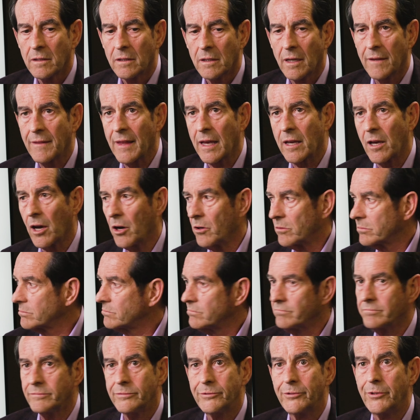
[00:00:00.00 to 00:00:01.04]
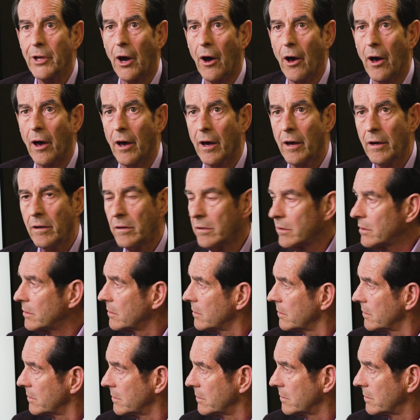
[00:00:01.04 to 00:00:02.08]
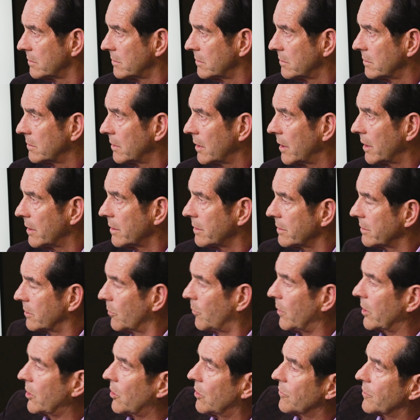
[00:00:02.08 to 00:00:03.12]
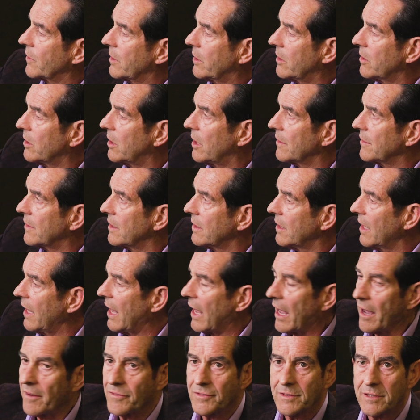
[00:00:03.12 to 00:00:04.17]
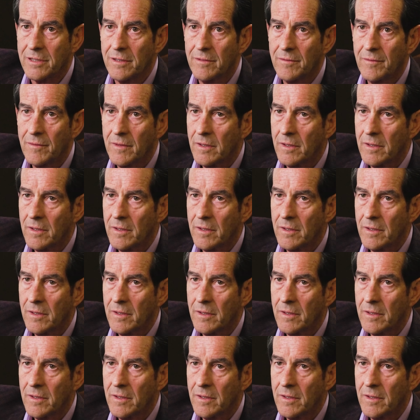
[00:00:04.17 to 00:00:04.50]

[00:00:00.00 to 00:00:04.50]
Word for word: And they go, duh, uh, the one over here on the left.